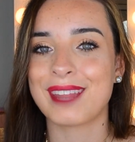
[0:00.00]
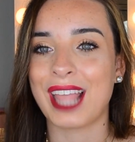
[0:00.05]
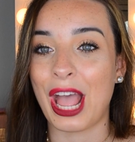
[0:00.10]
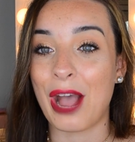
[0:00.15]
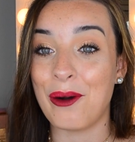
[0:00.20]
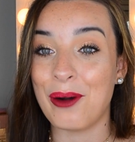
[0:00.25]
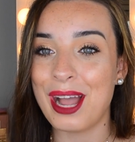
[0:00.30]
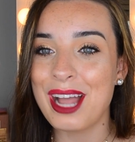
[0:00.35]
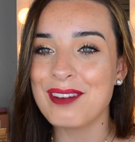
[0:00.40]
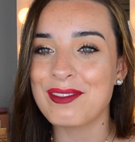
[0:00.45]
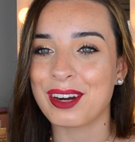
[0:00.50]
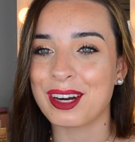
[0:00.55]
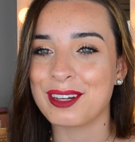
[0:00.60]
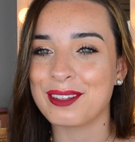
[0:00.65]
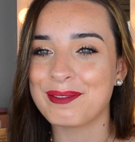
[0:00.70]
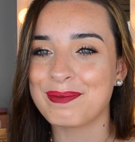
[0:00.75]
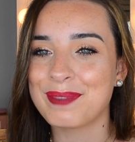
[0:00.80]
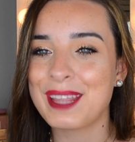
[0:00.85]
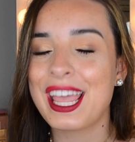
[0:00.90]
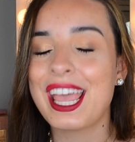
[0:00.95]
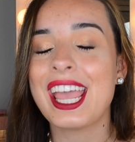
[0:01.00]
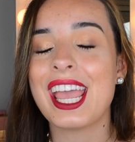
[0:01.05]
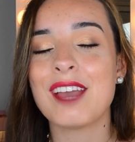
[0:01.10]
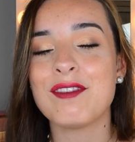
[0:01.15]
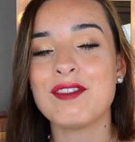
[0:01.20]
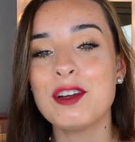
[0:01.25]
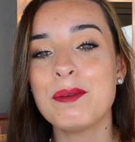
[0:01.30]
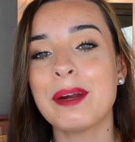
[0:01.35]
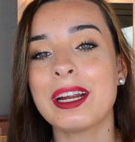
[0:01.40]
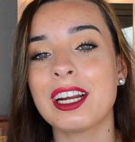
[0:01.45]
However,
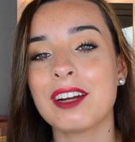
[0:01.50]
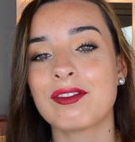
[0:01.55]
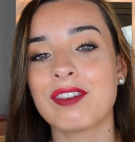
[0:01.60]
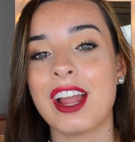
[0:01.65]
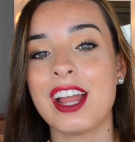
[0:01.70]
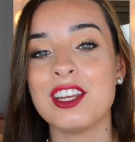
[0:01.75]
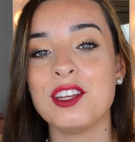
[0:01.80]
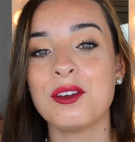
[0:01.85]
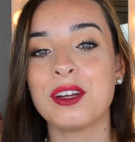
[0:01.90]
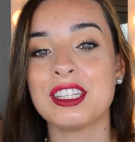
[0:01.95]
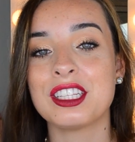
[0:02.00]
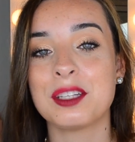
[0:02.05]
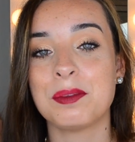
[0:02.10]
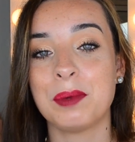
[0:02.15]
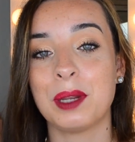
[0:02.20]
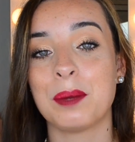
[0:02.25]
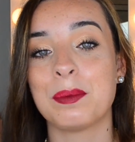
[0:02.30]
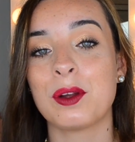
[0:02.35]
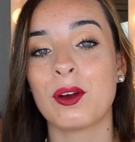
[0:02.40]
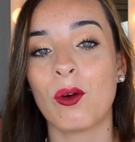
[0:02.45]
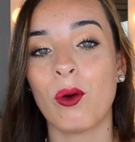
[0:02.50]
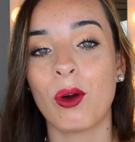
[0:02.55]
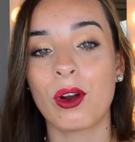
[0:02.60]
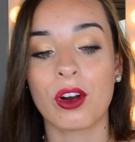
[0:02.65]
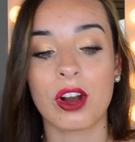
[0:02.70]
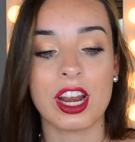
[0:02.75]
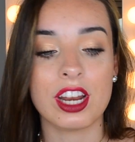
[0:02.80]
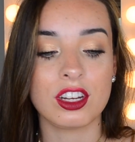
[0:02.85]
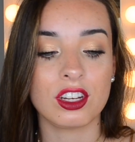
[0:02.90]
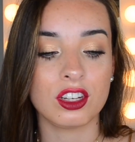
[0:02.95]
if you bring a friend, you can split up your
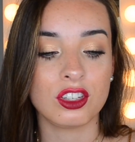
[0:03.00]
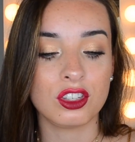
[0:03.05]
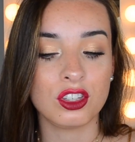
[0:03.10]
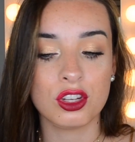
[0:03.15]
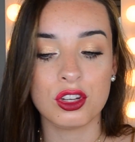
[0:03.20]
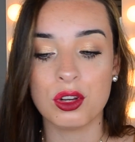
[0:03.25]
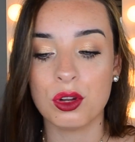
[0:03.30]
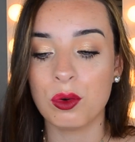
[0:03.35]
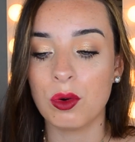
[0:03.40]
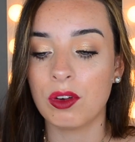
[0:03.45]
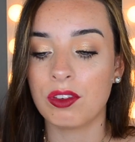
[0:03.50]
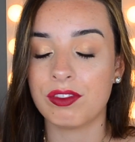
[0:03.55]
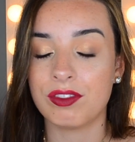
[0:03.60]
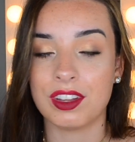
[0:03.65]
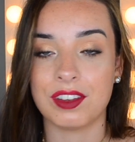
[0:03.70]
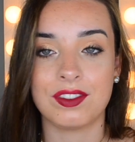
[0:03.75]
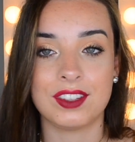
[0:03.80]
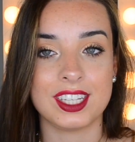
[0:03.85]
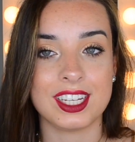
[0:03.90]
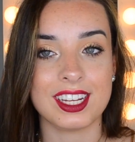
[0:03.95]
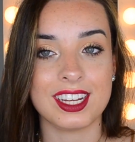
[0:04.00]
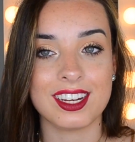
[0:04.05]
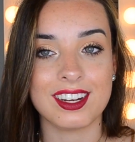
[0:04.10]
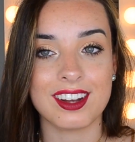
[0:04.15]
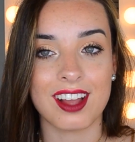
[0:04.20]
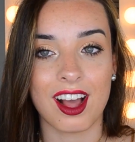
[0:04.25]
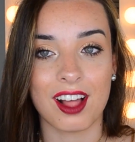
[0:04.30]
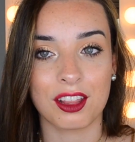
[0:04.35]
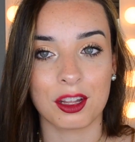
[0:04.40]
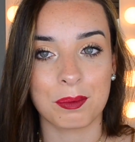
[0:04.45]
order into 2
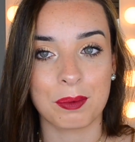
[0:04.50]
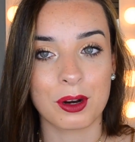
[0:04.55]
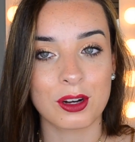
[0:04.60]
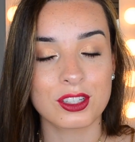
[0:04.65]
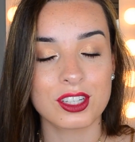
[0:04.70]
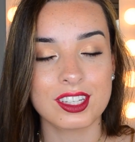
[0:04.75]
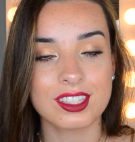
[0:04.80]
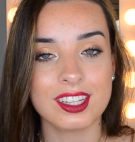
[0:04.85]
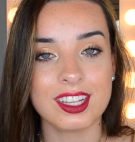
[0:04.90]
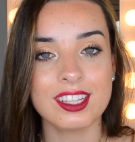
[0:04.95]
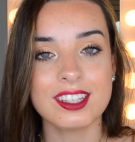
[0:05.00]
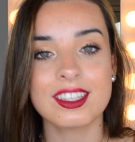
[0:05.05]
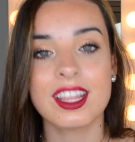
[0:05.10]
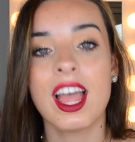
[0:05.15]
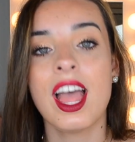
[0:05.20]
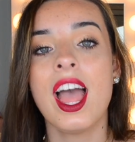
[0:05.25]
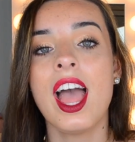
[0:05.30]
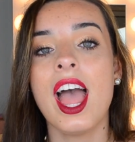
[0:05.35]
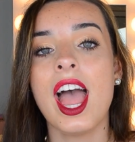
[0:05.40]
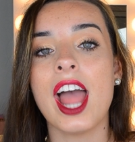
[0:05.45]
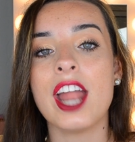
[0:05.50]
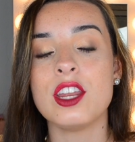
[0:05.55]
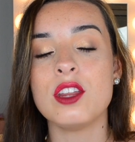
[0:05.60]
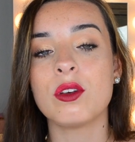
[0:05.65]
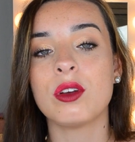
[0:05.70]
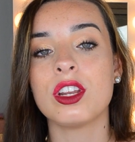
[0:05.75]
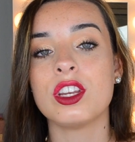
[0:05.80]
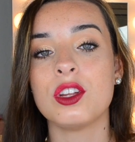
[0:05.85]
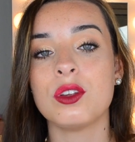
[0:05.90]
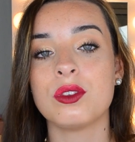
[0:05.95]
$15 purchases, and
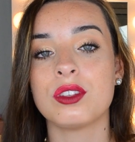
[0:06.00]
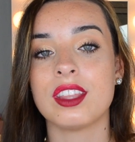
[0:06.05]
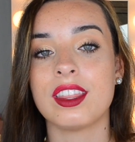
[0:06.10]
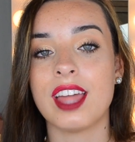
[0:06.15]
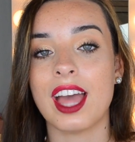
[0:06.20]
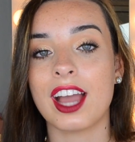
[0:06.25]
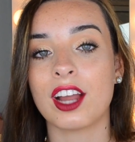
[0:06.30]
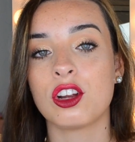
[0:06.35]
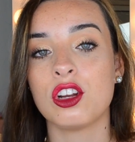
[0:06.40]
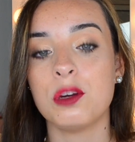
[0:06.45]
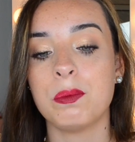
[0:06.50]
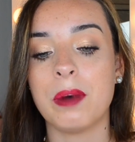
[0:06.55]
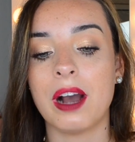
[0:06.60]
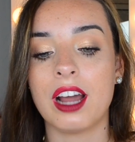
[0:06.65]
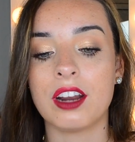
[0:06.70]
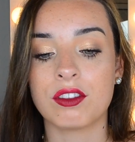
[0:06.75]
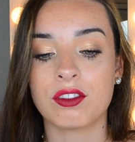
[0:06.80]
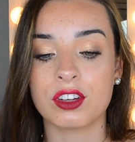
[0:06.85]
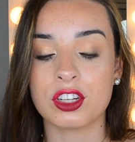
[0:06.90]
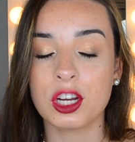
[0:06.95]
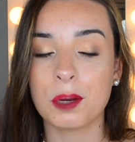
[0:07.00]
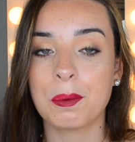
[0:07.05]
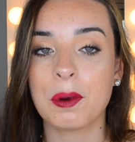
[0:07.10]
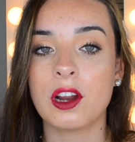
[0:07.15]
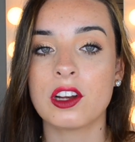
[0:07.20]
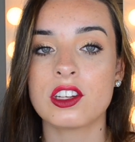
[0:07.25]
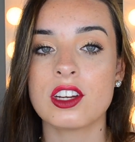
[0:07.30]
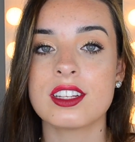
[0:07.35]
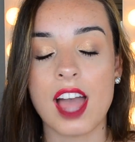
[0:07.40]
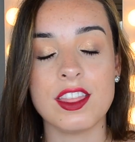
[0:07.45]
you can use that coupon for your
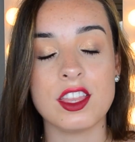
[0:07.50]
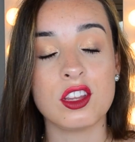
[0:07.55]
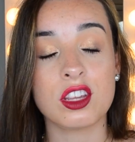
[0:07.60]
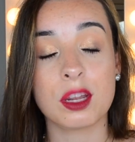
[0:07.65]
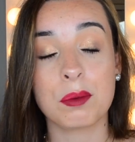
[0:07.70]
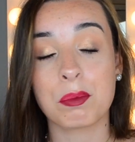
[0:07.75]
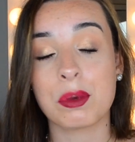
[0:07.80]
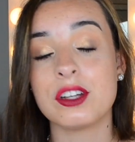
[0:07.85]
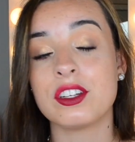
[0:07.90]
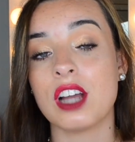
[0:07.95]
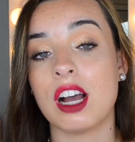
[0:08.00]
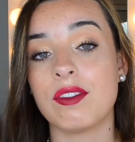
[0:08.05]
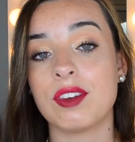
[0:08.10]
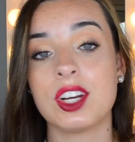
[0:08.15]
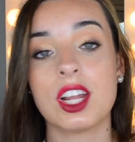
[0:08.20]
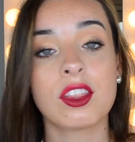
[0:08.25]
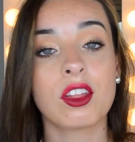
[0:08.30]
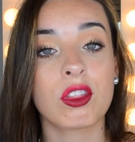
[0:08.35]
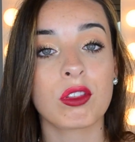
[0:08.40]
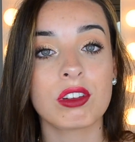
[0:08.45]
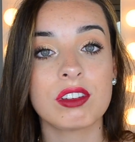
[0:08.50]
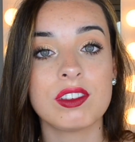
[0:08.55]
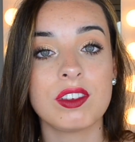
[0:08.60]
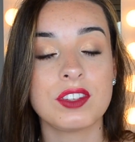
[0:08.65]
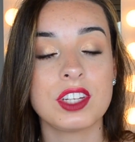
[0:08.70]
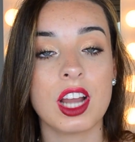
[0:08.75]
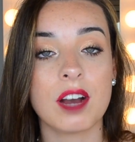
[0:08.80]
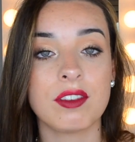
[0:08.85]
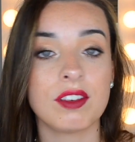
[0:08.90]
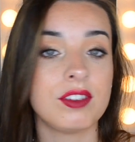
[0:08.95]
purchase, and you can print off another
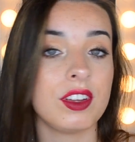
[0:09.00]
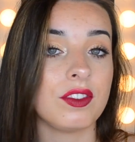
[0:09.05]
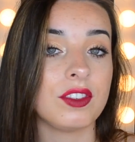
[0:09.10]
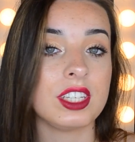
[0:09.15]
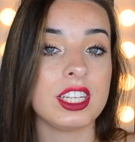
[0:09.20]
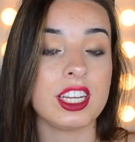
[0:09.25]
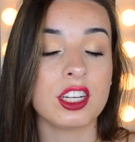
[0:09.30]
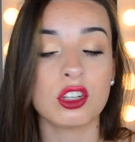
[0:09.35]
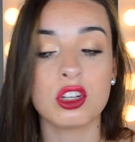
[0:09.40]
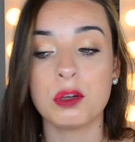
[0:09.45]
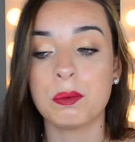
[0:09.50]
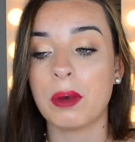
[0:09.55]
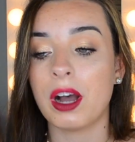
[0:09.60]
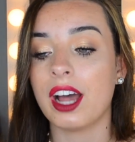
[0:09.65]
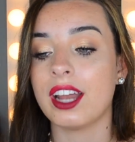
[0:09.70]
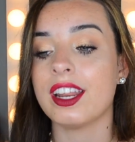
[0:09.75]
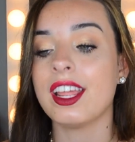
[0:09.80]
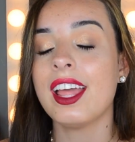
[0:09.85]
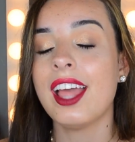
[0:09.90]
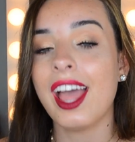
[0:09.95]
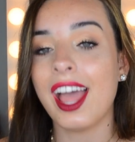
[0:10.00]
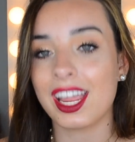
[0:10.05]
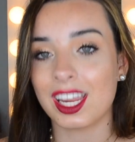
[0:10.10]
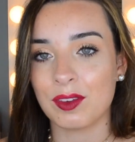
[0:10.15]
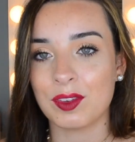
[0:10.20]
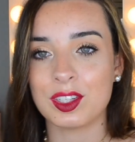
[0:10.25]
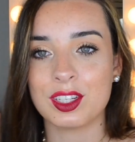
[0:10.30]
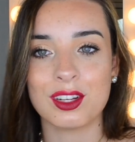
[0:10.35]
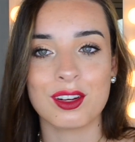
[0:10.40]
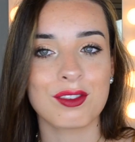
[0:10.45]
$3.50 off a 15 coupon and
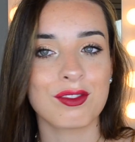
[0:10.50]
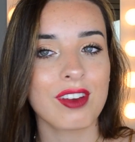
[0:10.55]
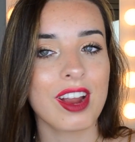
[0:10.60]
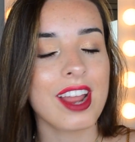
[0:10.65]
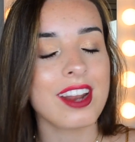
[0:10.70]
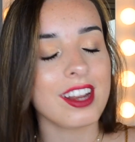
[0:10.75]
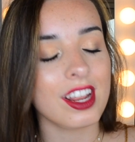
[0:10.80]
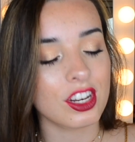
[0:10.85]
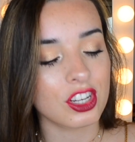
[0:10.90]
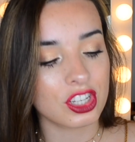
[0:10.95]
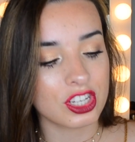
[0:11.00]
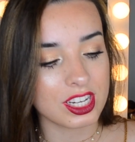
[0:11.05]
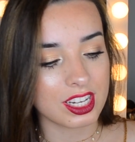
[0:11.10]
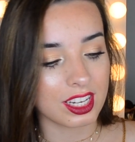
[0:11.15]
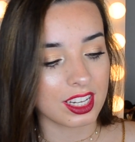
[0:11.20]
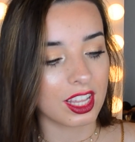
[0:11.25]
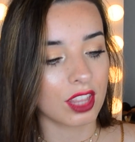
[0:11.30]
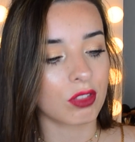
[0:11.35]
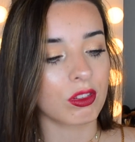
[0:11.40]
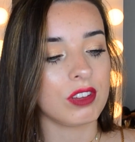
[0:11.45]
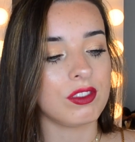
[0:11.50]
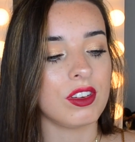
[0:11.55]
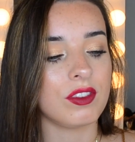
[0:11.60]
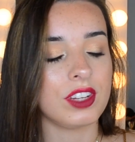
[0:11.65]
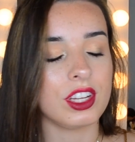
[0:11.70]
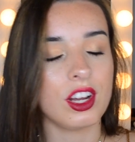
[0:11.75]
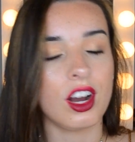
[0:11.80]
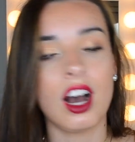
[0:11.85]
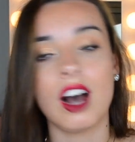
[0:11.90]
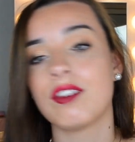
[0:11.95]
give it to your friend, and she can get
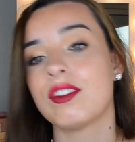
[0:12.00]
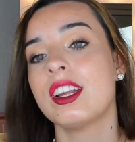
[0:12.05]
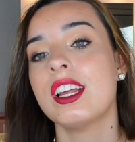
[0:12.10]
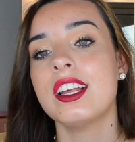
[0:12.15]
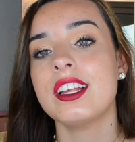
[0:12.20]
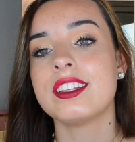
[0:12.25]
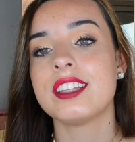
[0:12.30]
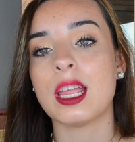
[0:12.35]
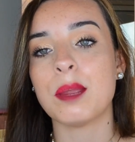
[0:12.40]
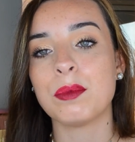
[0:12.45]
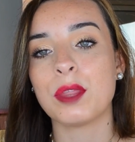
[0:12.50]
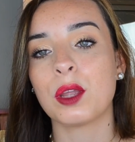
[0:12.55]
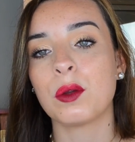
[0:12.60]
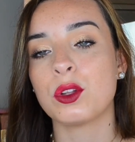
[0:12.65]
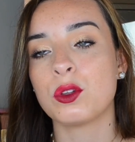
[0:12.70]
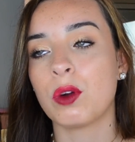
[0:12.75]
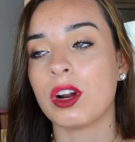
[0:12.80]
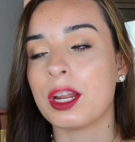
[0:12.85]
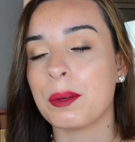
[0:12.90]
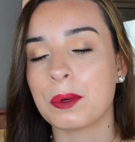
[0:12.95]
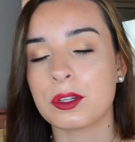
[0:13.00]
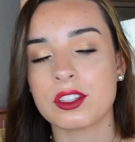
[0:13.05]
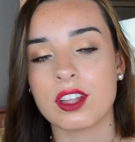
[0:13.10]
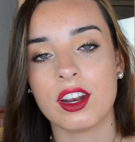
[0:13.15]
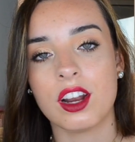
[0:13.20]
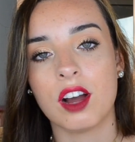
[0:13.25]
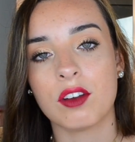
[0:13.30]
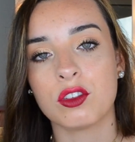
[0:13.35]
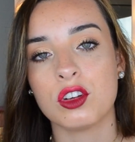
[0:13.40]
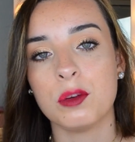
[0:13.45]
$3.50 off. Same thing with
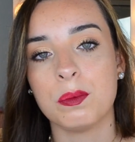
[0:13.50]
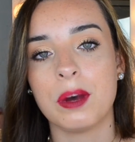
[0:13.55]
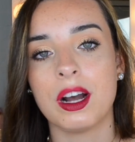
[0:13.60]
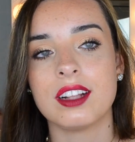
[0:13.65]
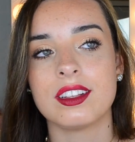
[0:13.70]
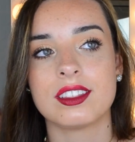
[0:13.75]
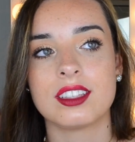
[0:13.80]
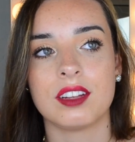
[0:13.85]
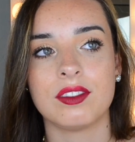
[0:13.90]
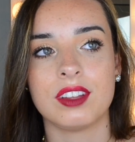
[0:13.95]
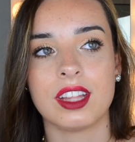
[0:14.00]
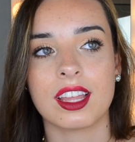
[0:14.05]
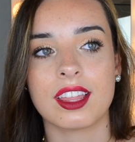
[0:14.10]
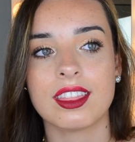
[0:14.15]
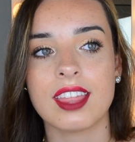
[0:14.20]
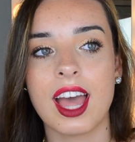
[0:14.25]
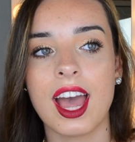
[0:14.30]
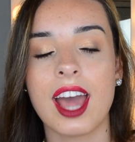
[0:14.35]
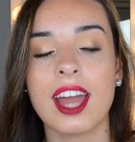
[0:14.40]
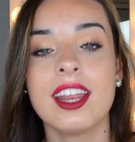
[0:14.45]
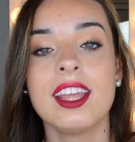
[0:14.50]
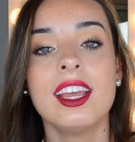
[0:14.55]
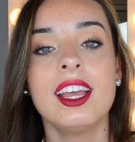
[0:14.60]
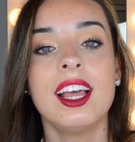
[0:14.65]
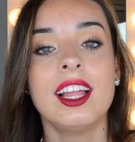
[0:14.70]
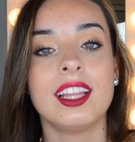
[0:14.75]
20% off coupons, stuff like that.